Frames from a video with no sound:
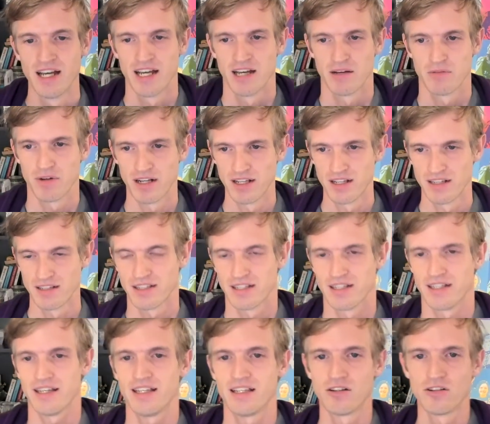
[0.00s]
Well,
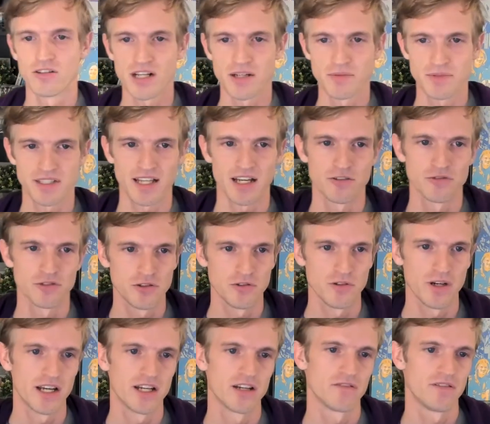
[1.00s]
it all comes down
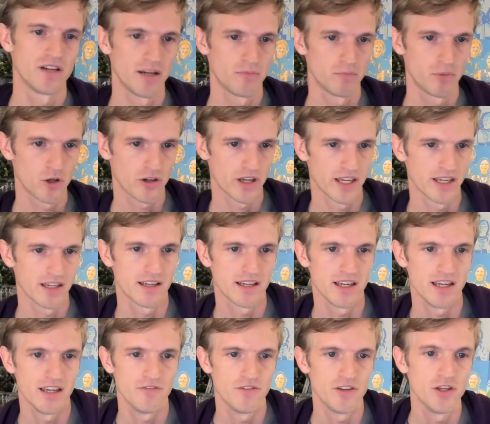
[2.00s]
to head of line blocking.
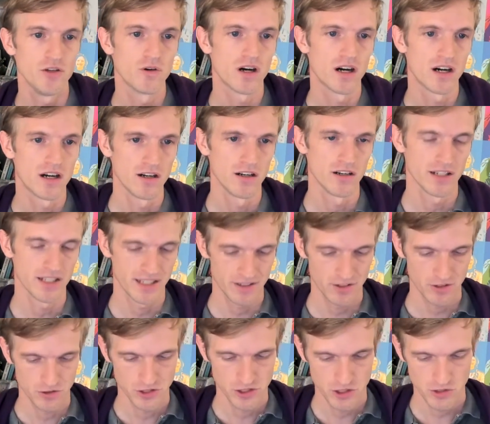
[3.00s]
If you are
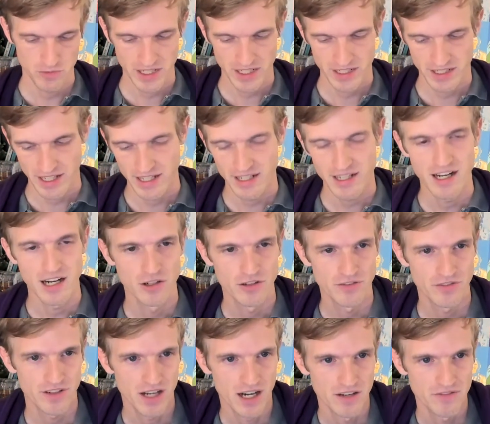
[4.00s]
consuming data out
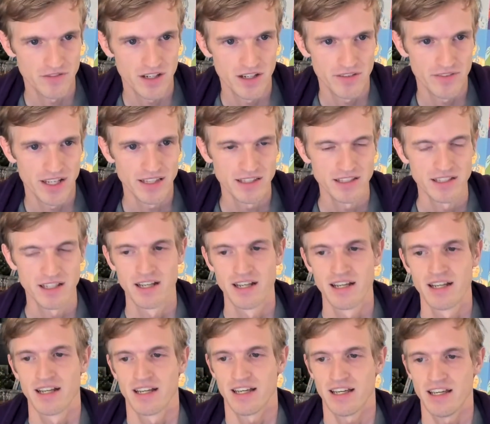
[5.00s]
of a Kafka event,
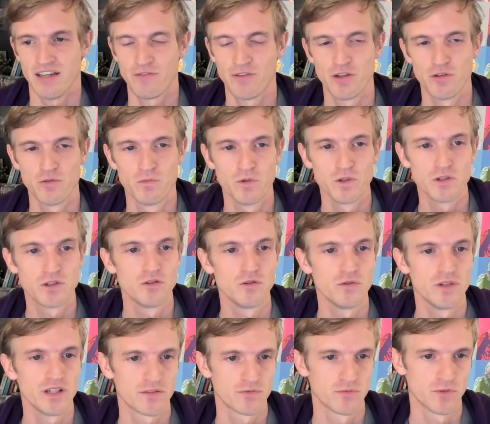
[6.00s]
if you would
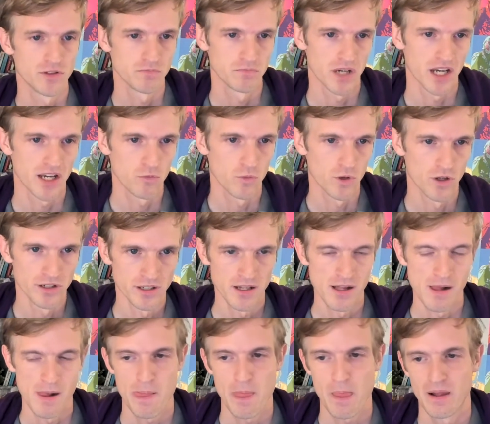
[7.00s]
do it one by
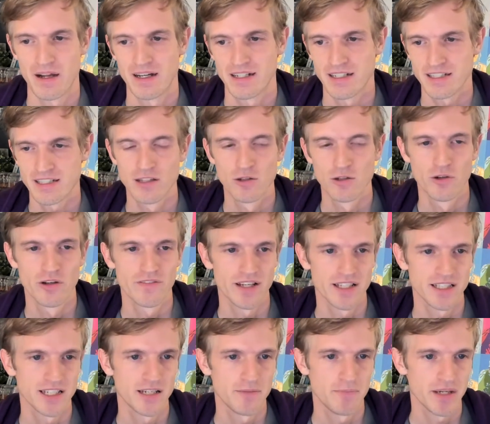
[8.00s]
one, uh, the slow
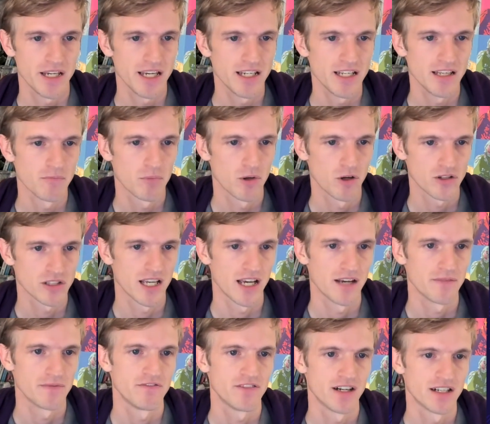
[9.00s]
event in the beginning blocks
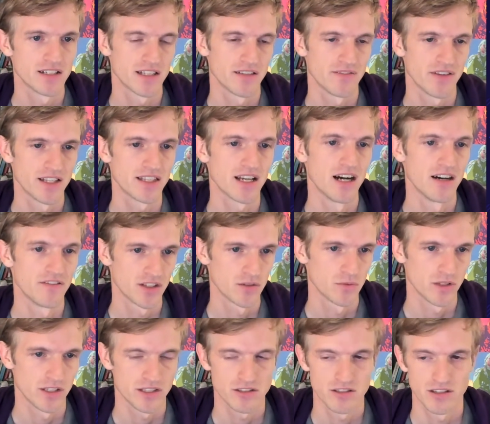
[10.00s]
every fast event
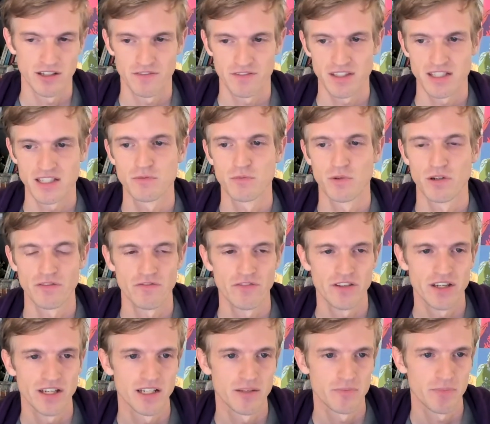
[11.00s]
afterwards. So if this one
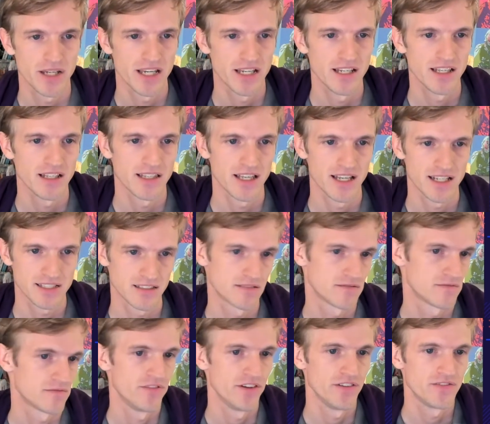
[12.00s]
thing in the beginning takes
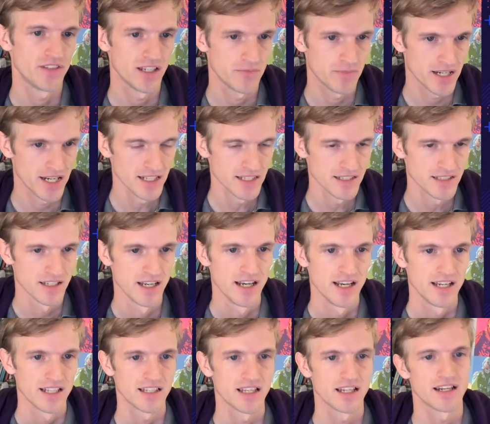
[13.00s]
15 minutes,
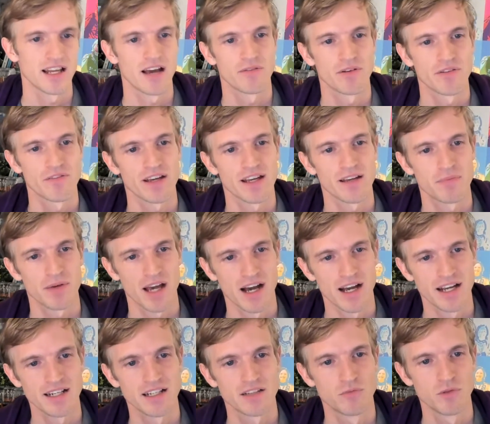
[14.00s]
then everything
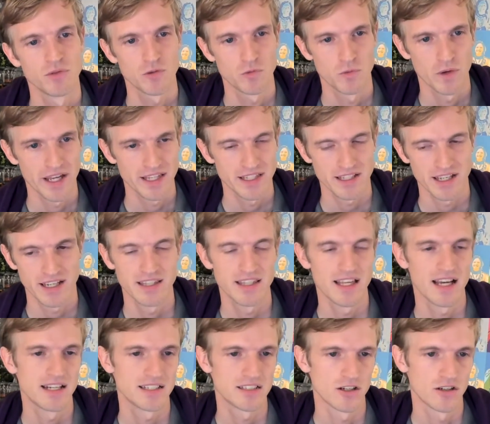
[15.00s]
behind it would wait. And
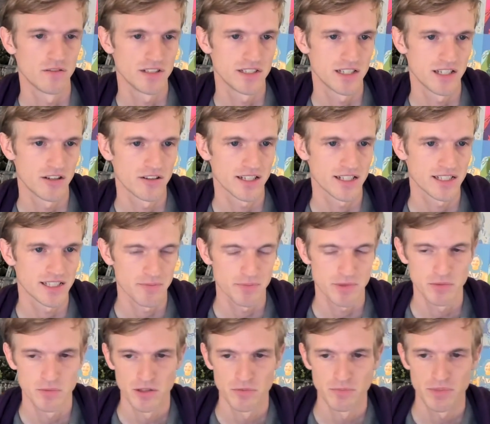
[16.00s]
that is obviously not
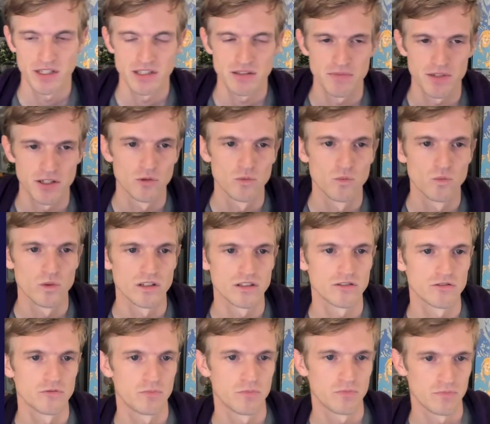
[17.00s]
acceptable because we don't
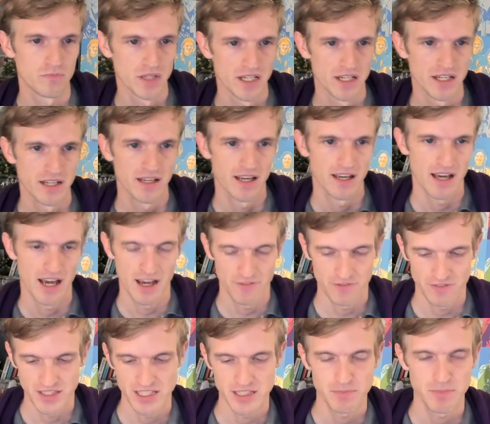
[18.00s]
want to
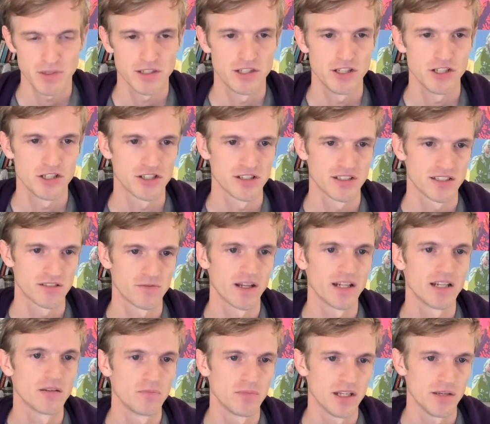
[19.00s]
have these partitions
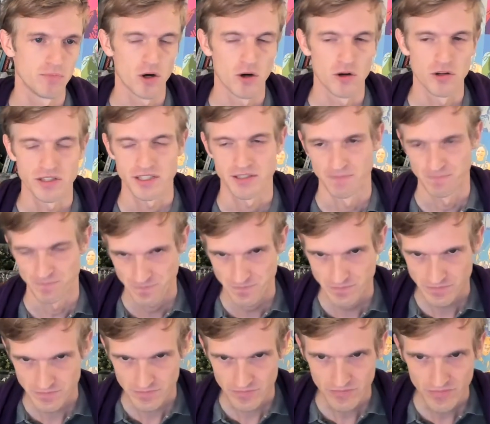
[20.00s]
randomly pause.
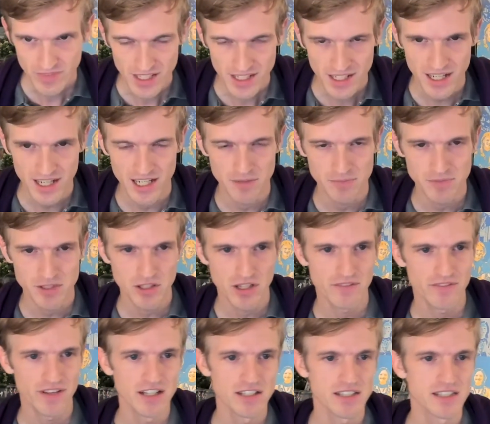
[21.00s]
Um, so
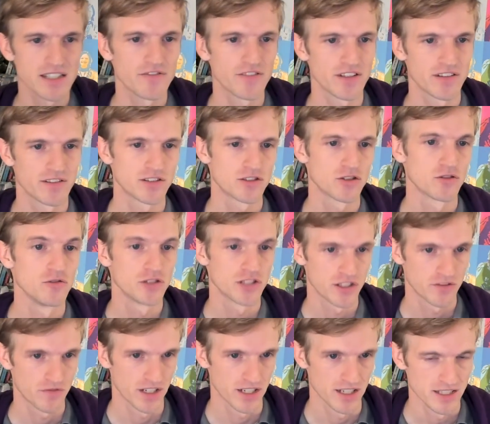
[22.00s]
there are various different
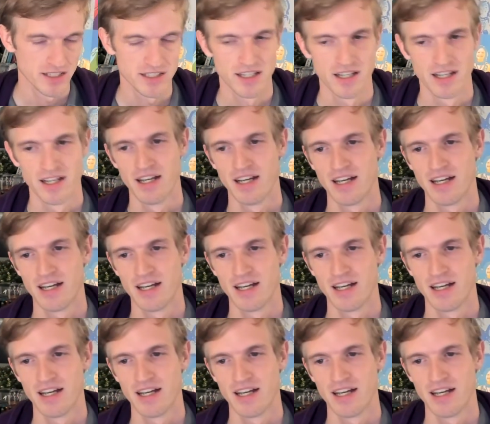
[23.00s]
solutions for this.